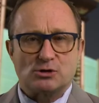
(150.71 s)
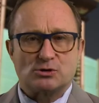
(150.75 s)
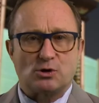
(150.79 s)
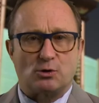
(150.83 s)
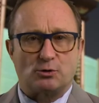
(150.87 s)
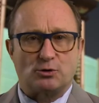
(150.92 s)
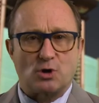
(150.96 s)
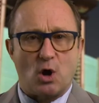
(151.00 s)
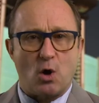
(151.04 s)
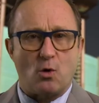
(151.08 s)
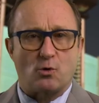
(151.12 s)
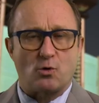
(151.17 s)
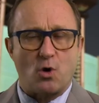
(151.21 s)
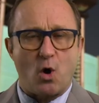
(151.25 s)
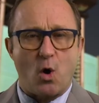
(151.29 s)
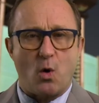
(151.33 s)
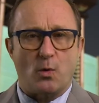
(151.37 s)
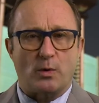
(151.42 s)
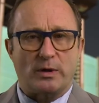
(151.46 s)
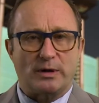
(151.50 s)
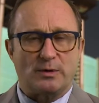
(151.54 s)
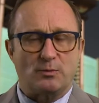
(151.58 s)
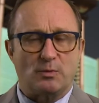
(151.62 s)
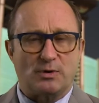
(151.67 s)
So don't
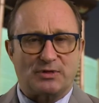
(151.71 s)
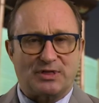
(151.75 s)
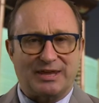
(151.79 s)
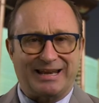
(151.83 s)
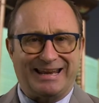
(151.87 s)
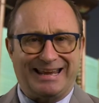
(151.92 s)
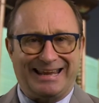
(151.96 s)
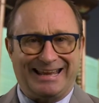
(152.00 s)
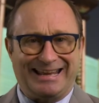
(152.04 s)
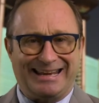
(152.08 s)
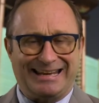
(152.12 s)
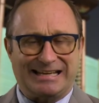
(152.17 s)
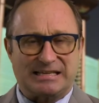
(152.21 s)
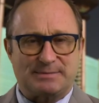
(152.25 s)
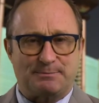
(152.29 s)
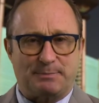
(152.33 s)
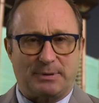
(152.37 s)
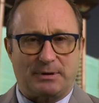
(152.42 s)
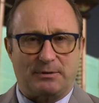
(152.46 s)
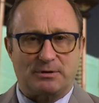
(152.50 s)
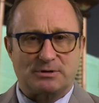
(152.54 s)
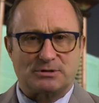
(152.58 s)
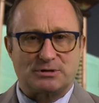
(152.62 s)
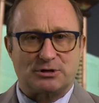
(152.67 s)
go in with an
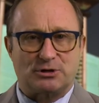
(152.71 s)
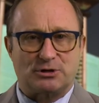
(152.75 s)
inexperienced